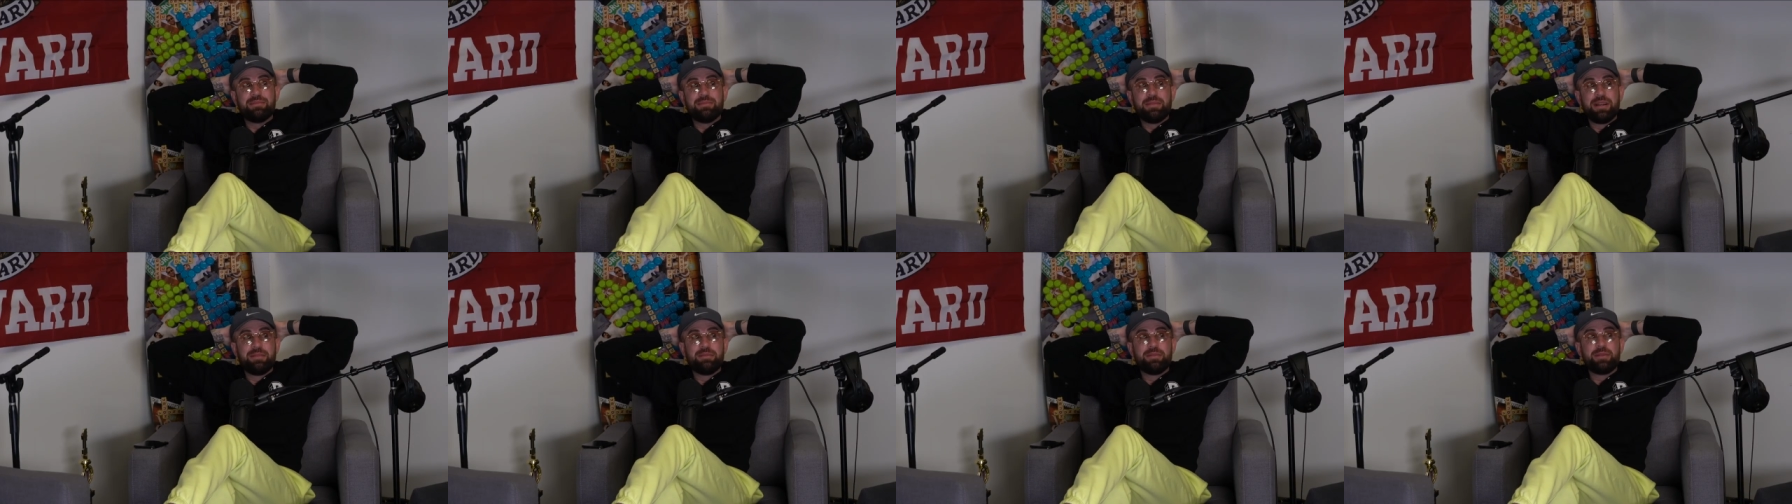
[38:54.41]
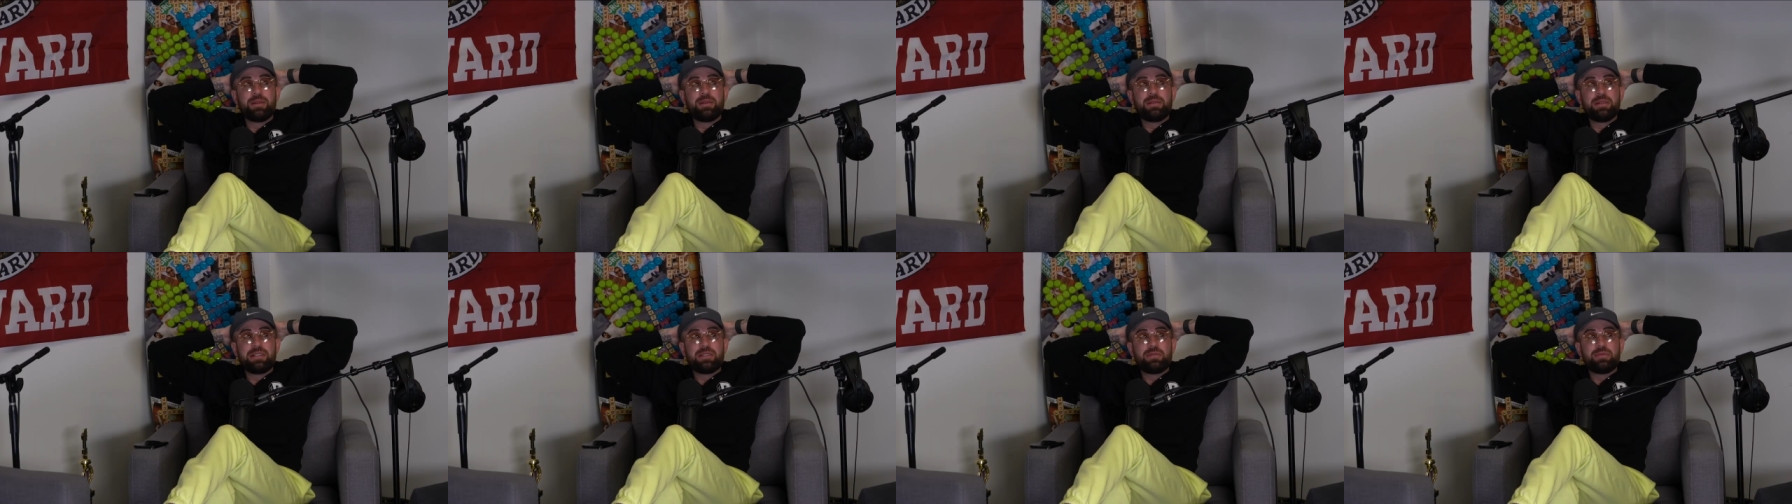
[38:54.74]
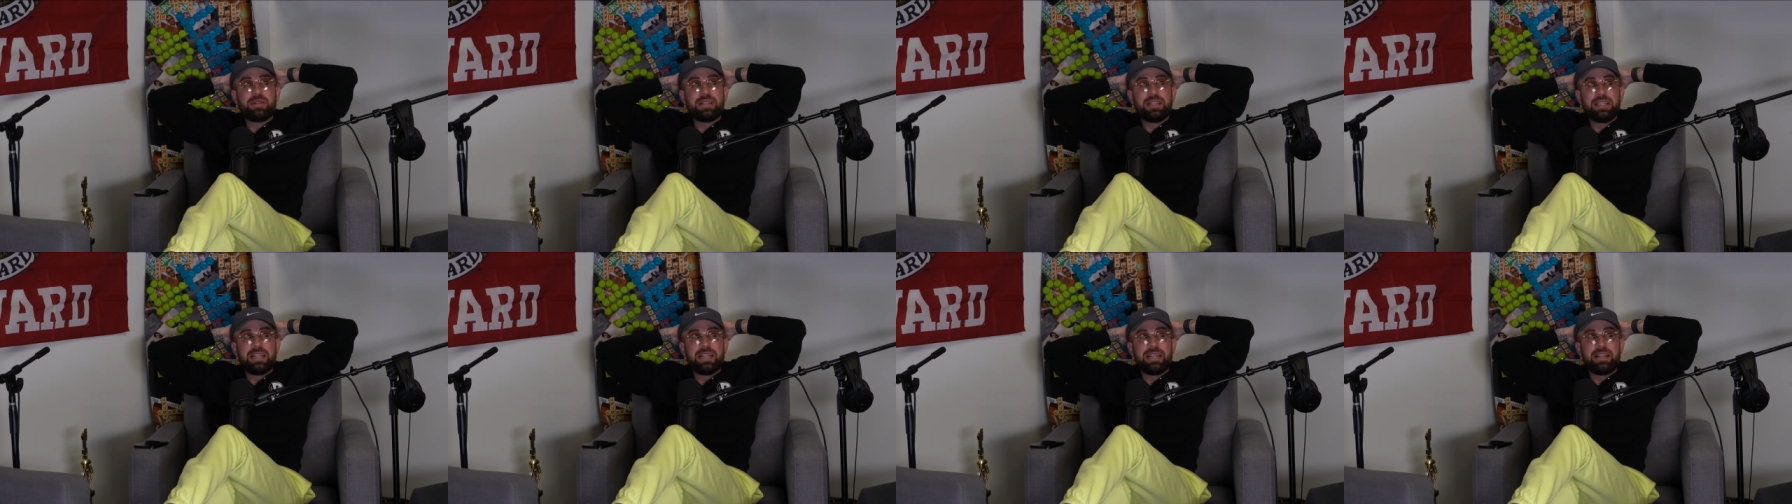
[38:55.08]
Maybe we,
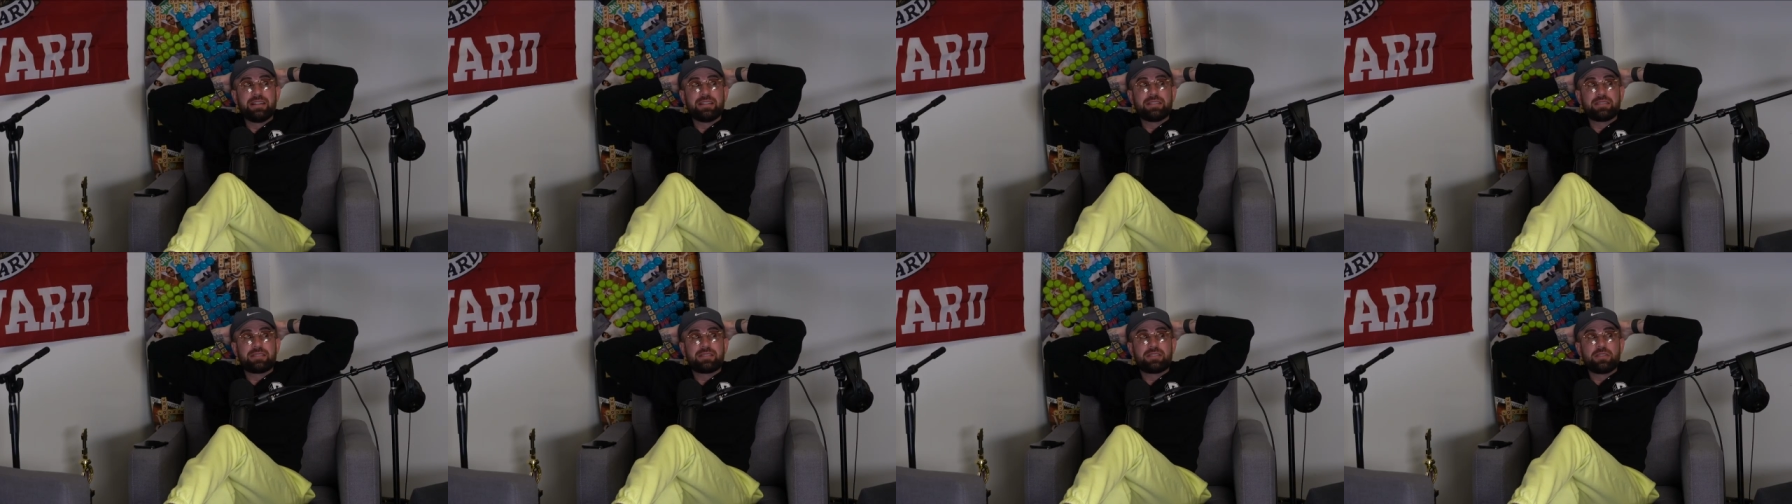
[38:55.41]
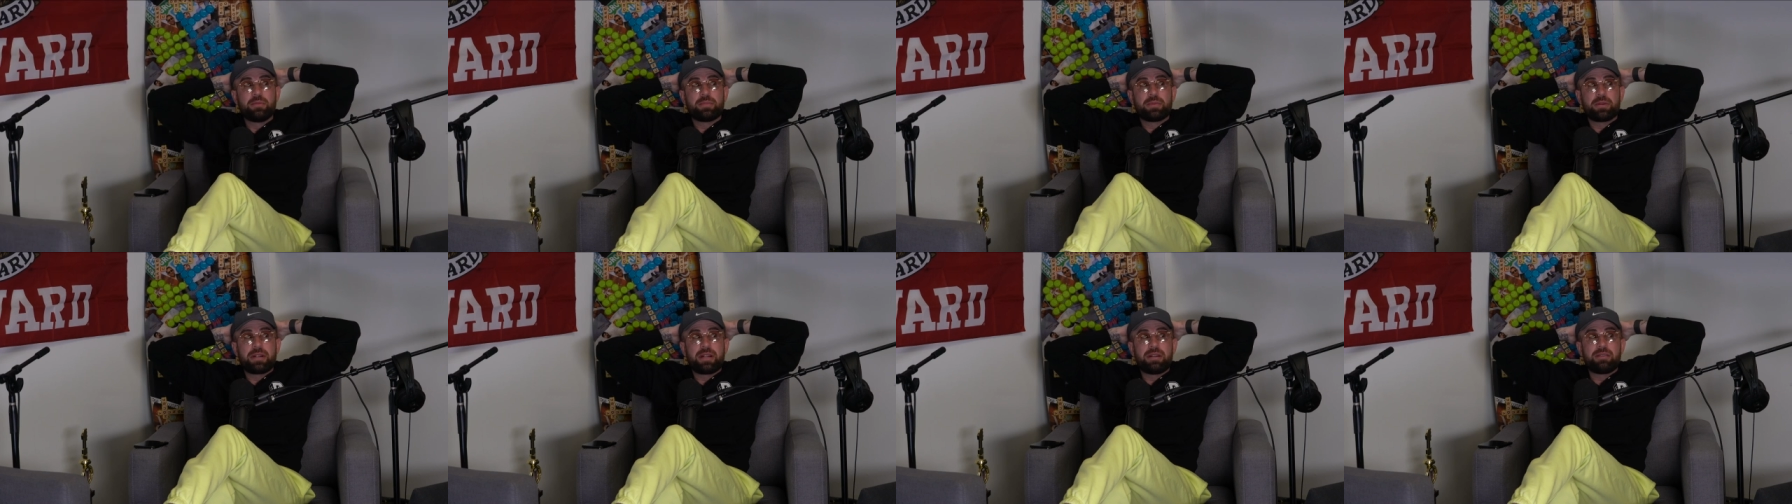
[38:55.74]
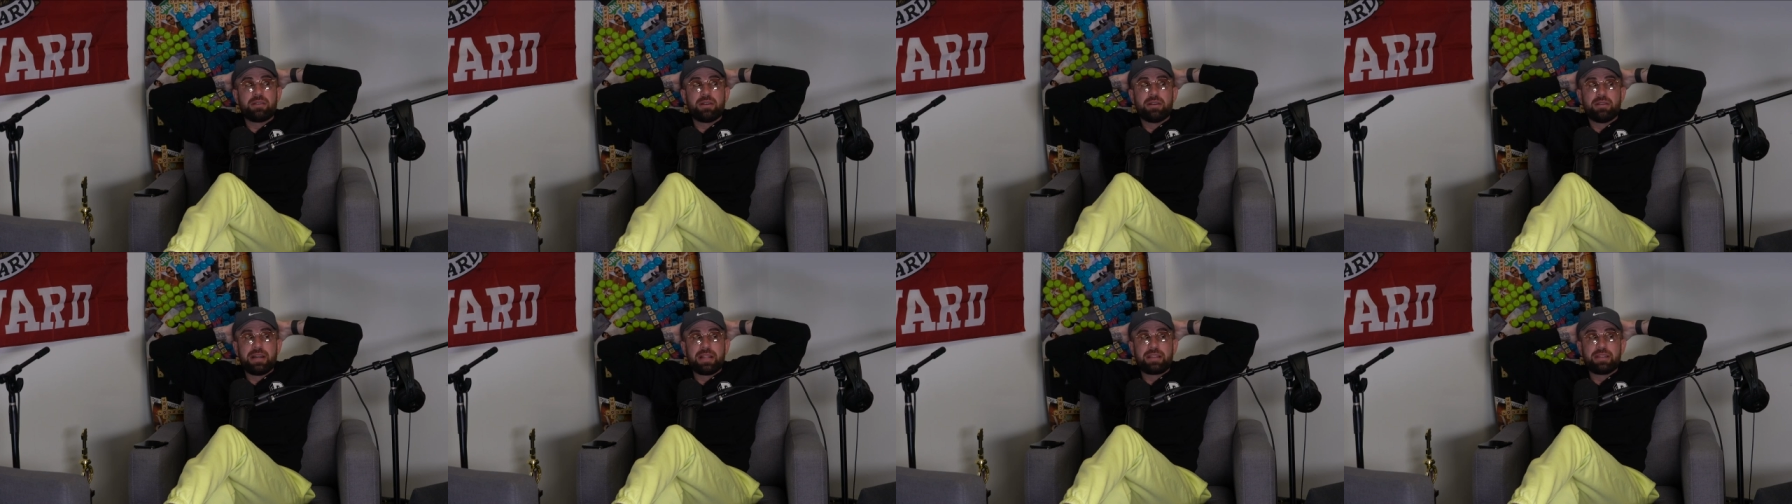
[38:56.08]
we need a
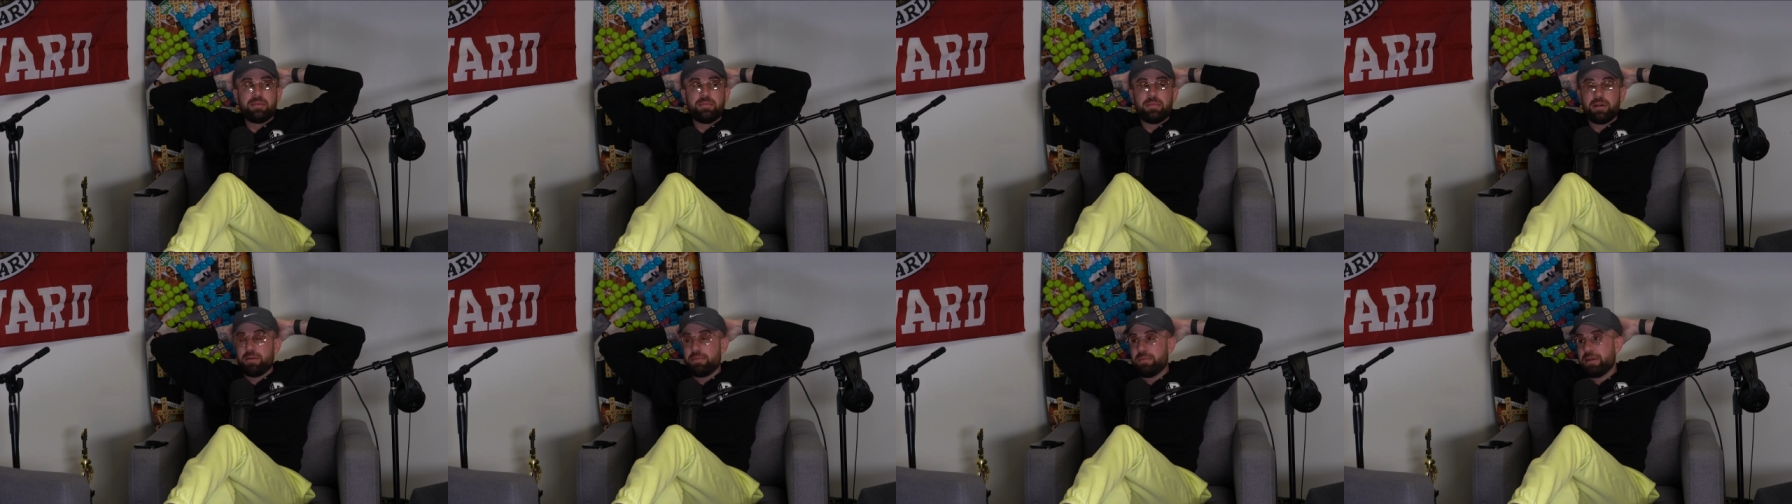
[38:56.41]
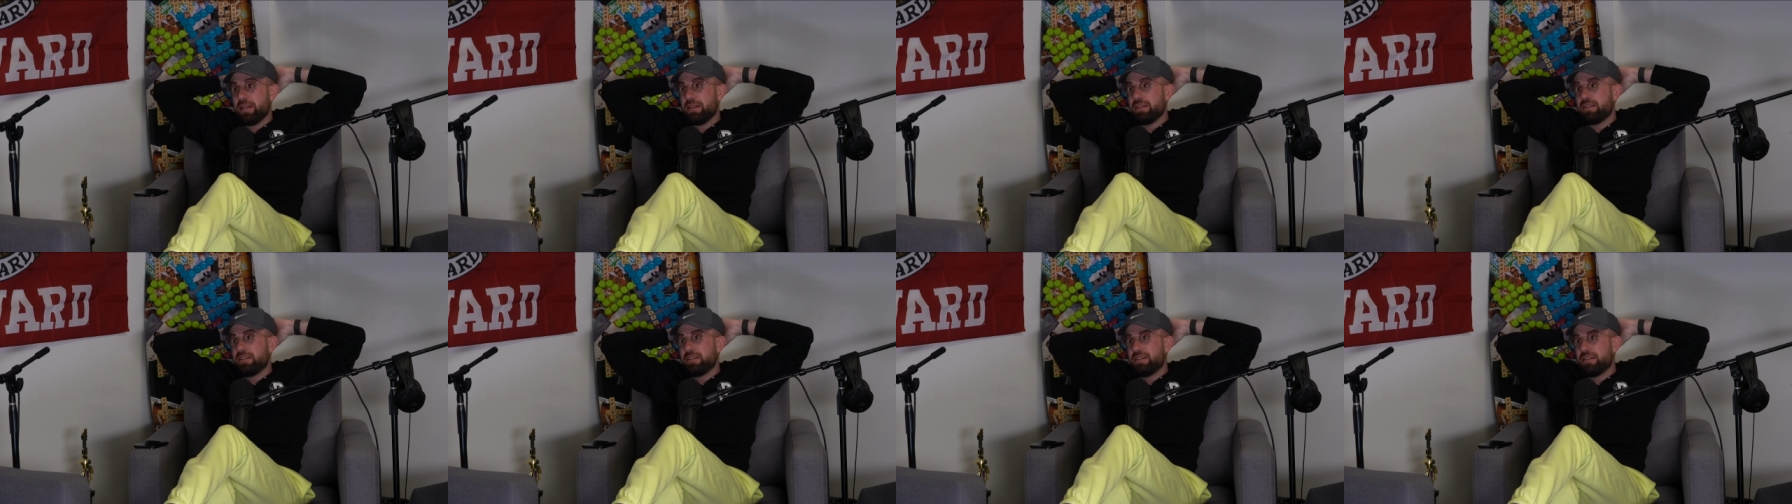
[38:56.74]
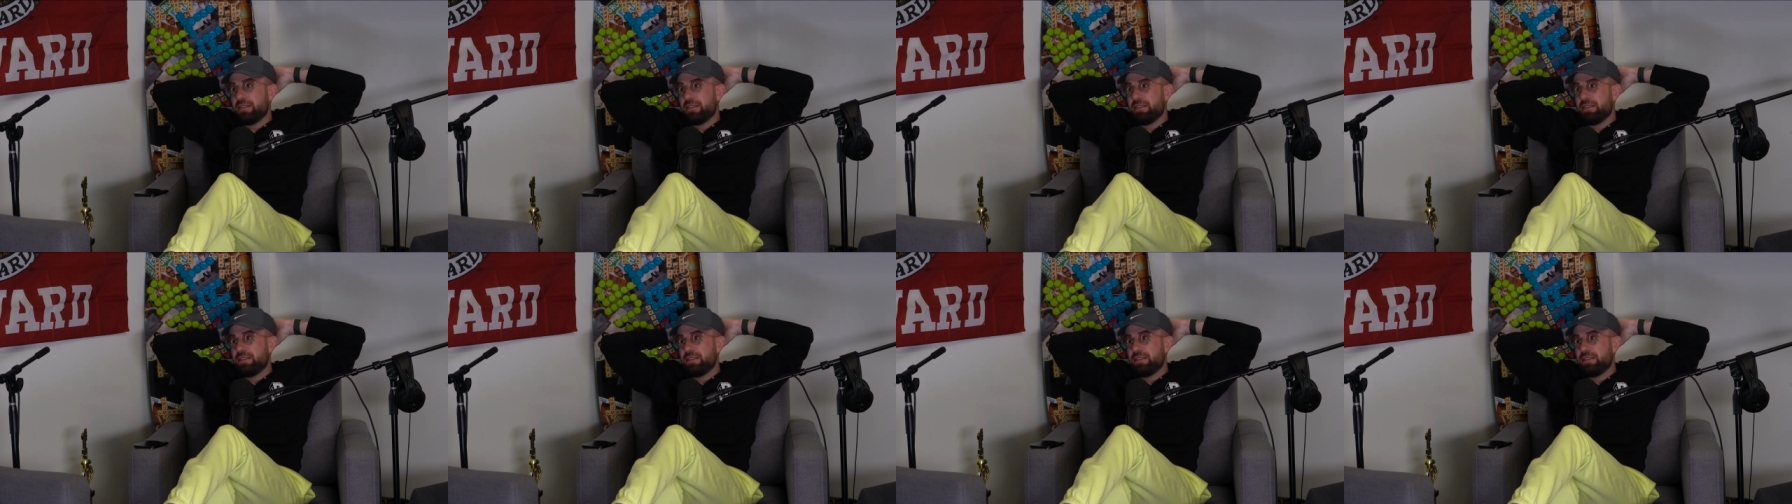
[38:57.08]
superhero at the moment.